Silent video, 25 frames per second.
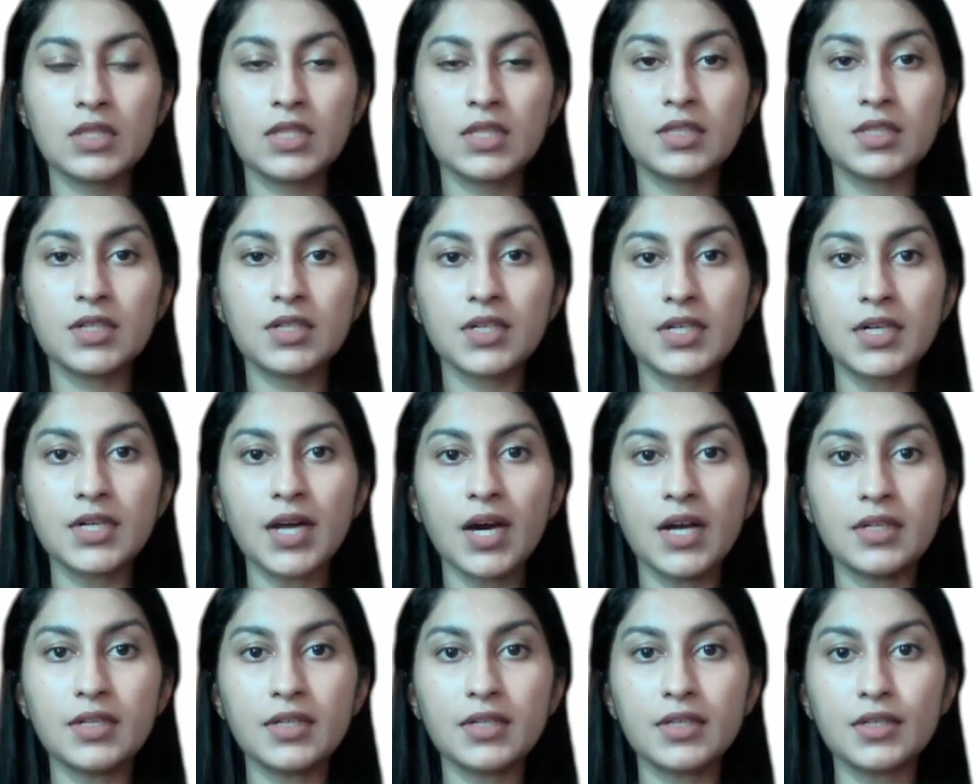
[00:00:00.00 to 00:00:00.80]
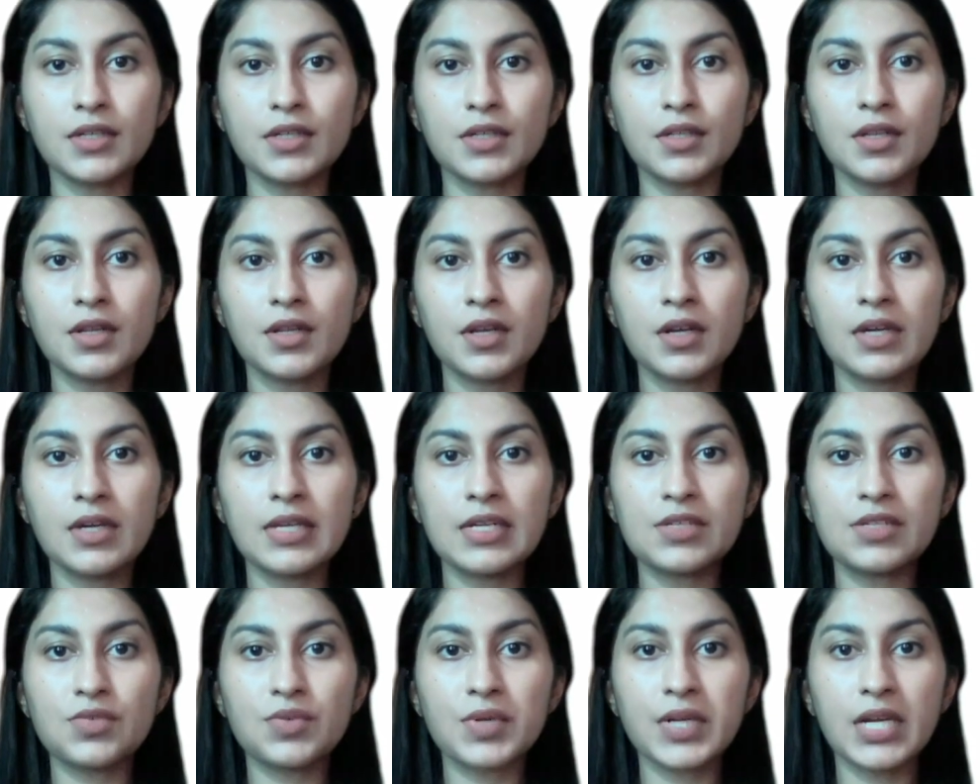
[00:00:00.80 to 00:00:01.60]
The third article
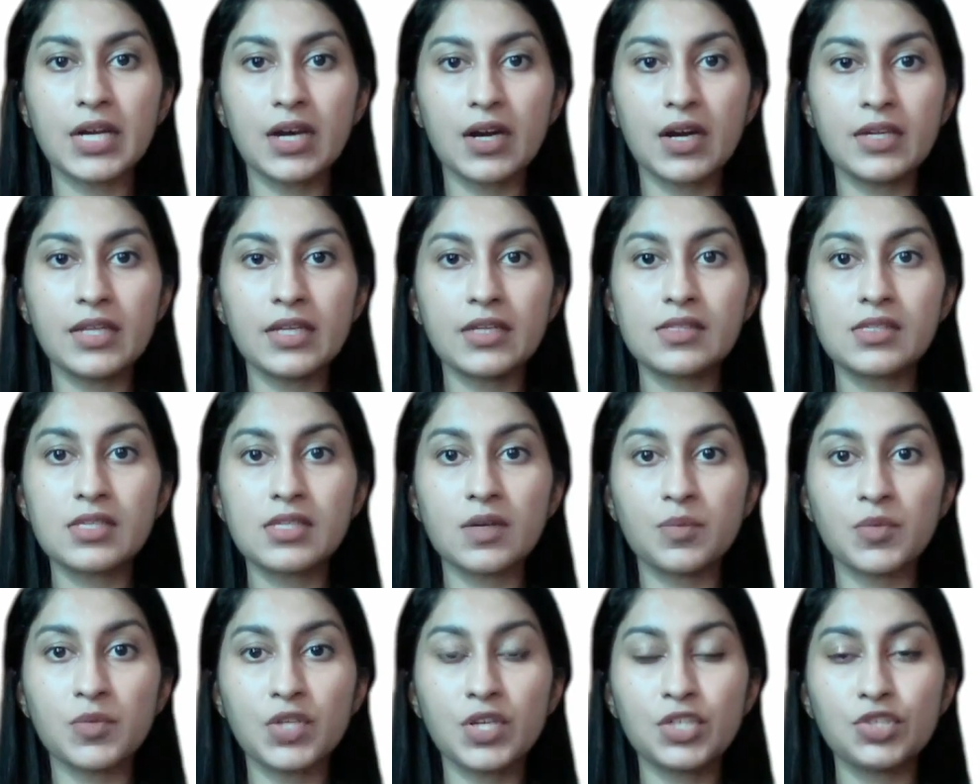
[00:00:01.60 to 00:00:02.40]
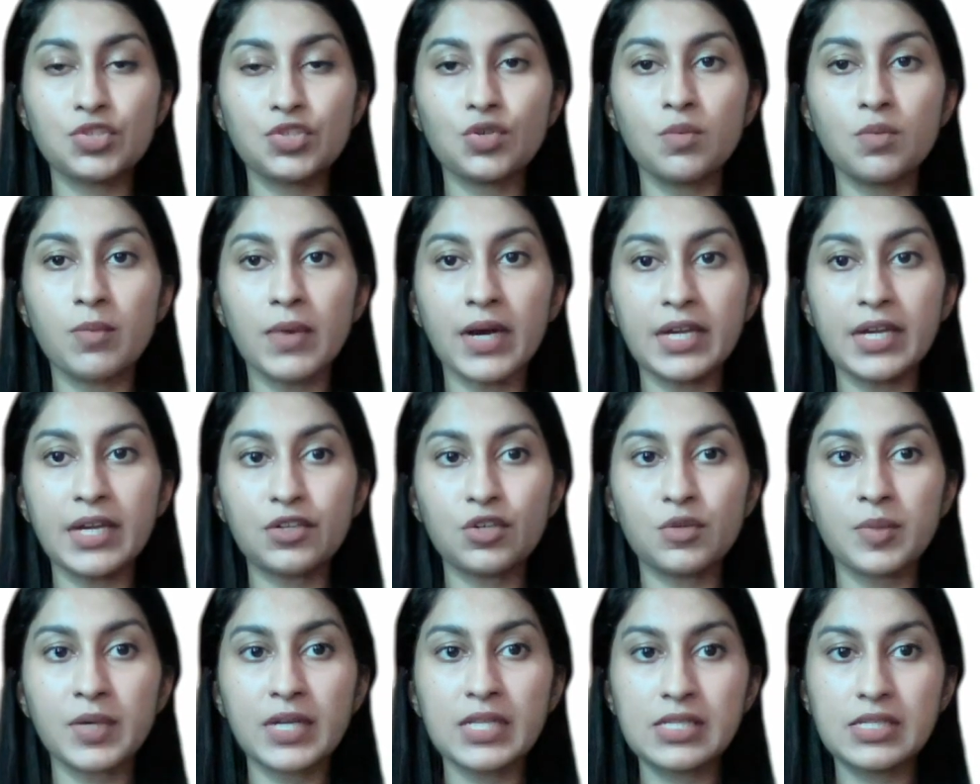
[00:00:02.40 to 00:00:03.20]
is regarding subthreshold
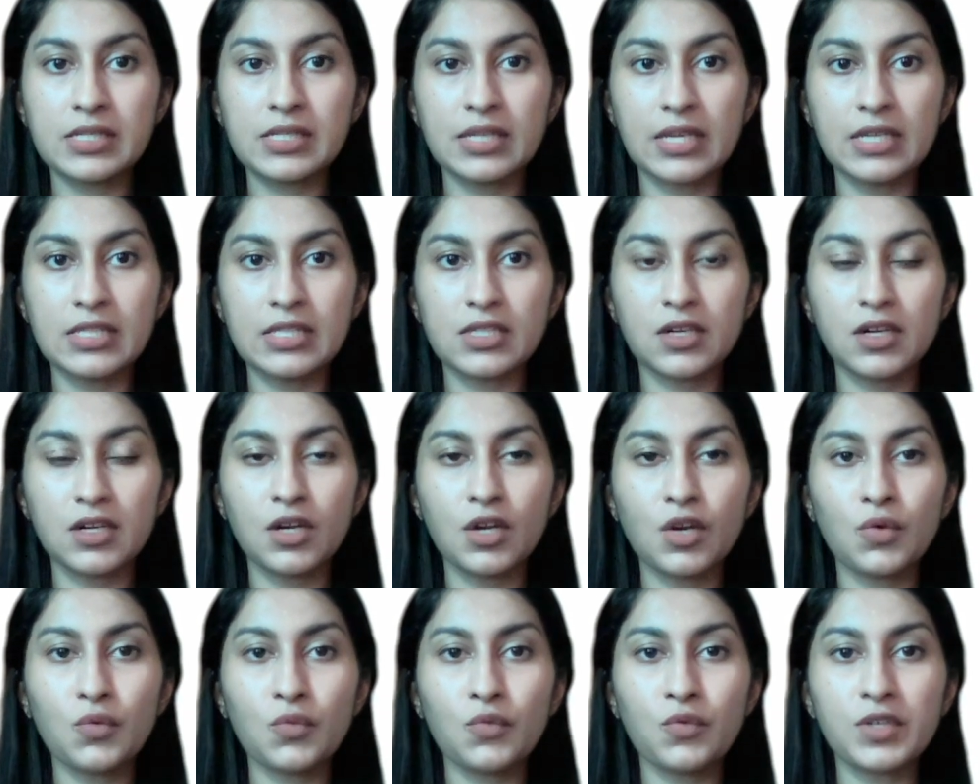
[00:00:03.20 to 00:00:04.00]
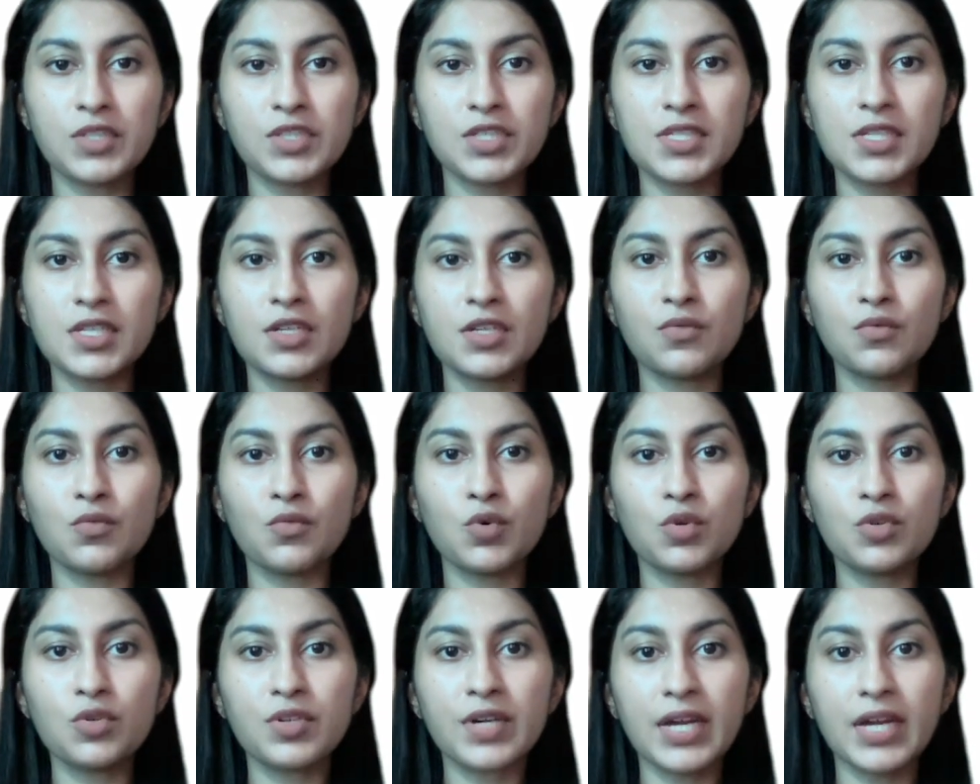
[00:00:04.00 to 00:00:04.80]
micropulse laser, which is in
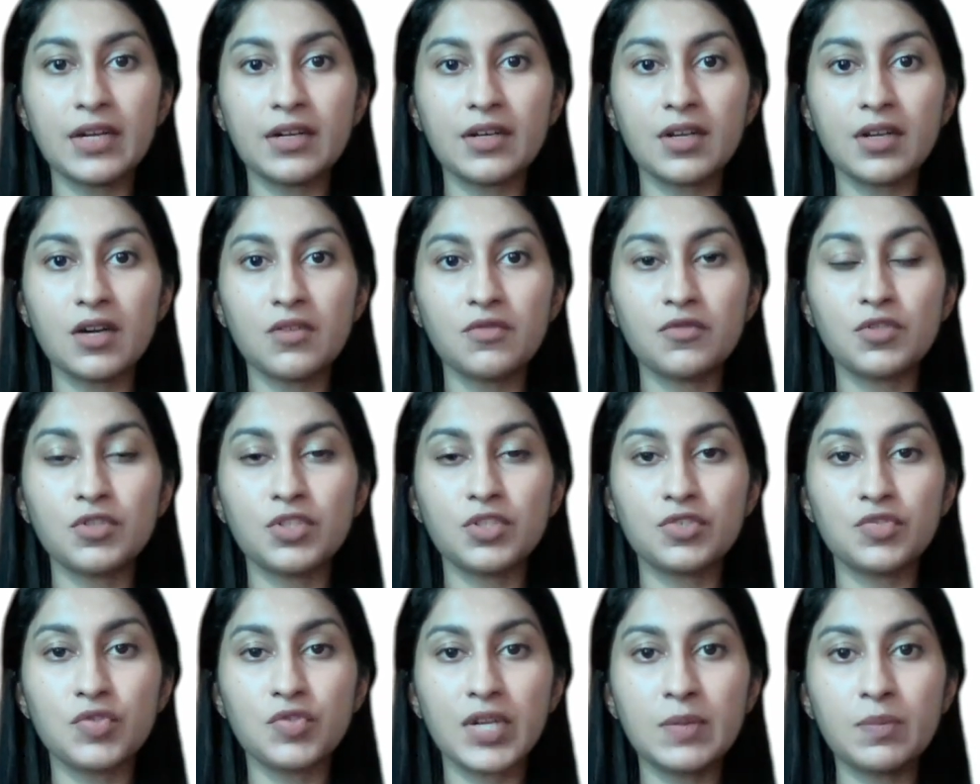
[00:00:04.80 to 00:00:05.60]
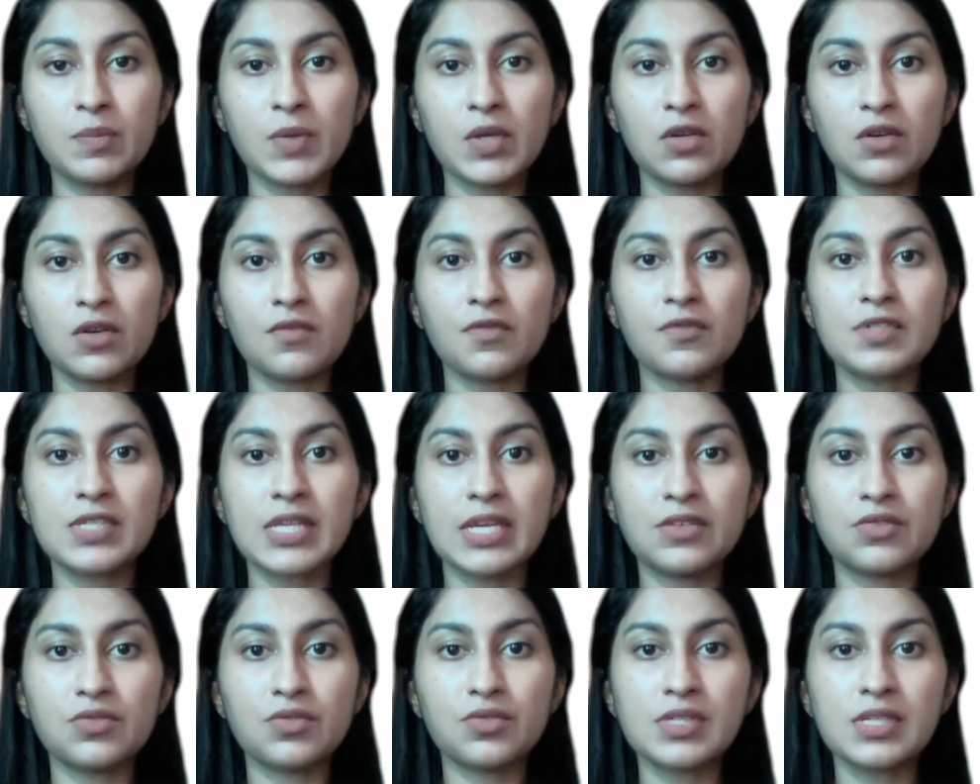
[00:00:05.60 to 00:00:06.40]
vogue right now for the treatment of
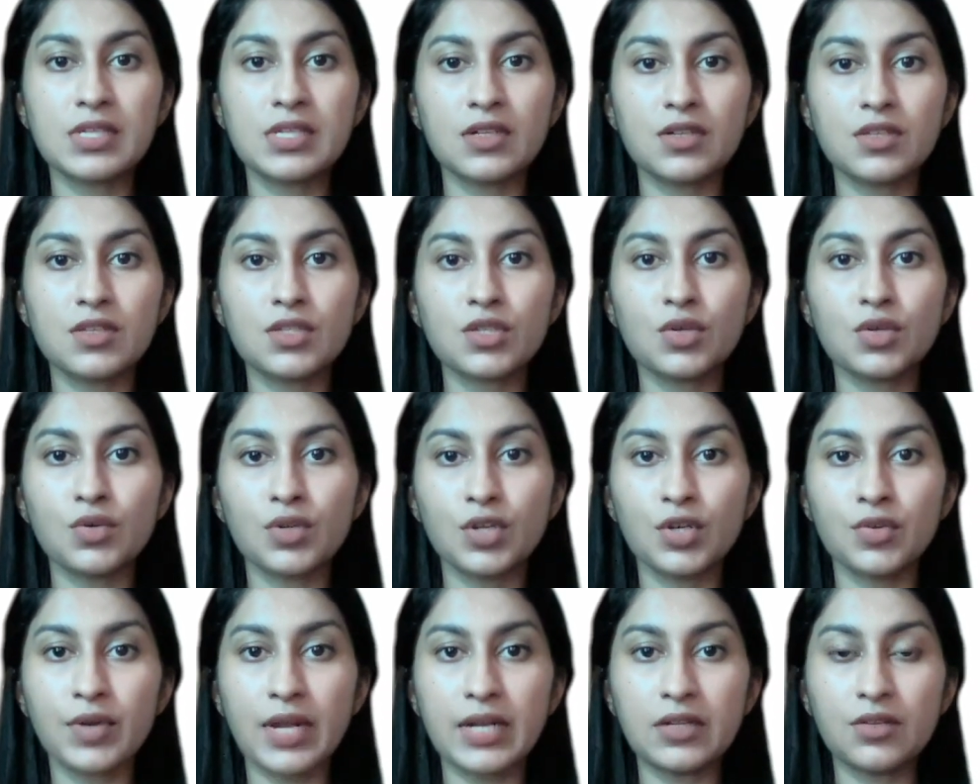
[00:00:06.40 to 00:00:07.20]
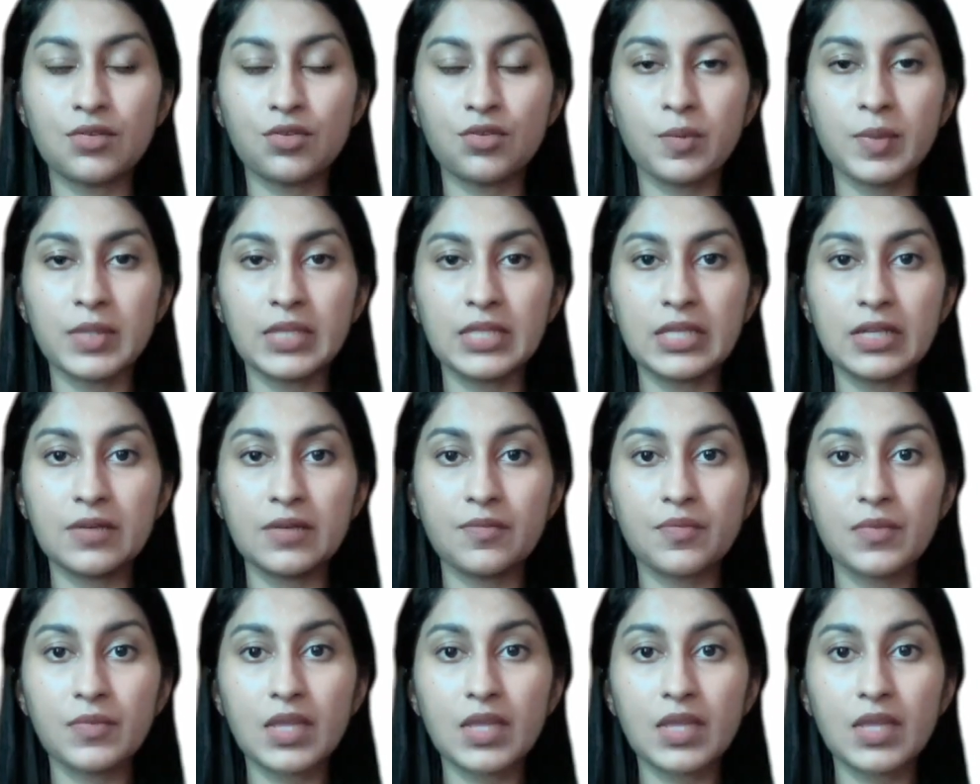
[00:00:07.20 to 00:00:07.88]
central serous chorioretinopathy